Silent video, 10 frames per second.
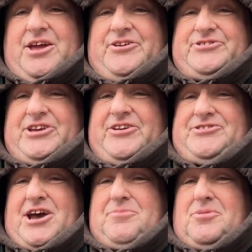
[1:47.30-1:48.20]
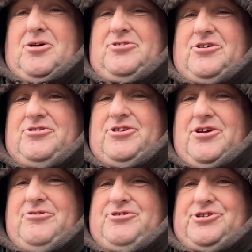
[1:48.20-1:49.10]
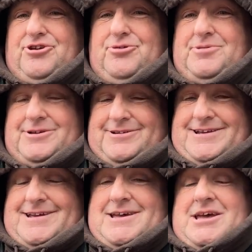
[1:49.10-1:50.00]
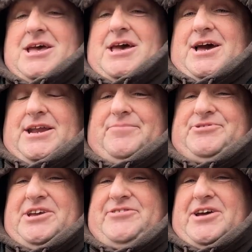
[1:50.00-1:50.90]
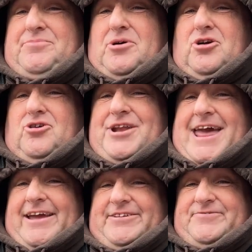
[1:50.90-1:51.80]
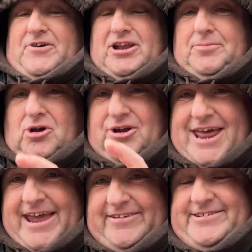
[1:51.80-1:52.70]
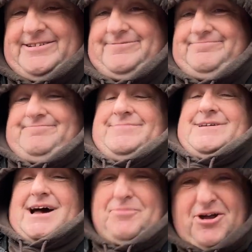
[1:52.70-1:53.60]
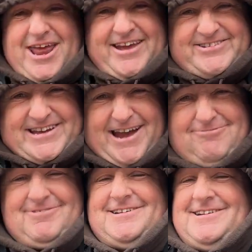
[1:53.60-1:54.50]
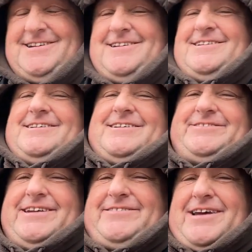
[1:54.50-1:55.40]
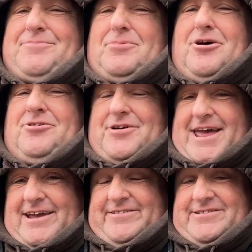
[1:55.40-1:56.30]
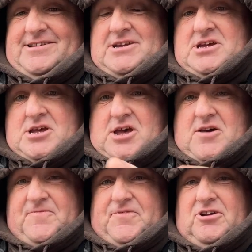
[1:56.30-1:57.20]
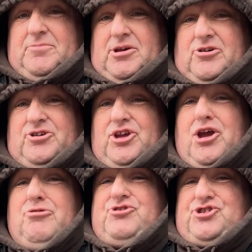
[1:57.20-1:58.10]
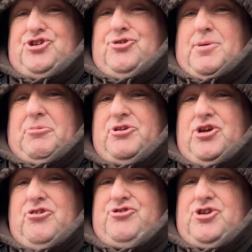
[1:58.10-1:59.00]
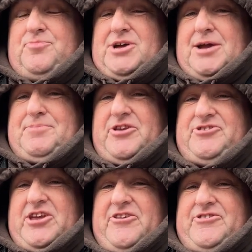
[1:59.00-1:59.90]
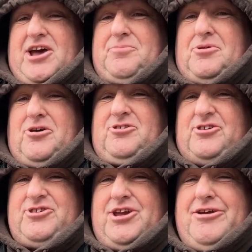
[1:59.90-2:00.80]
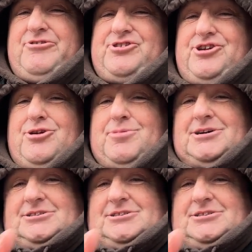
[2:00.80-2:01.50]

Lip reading: Seaside Mark on YouTube. And I'm Seaside Mark on X. Follow me on X. I'm on X now. Seaside Mark on X. And follow me on YouTube. I'm on YouTube. Type in Seaside Mark on YouTube.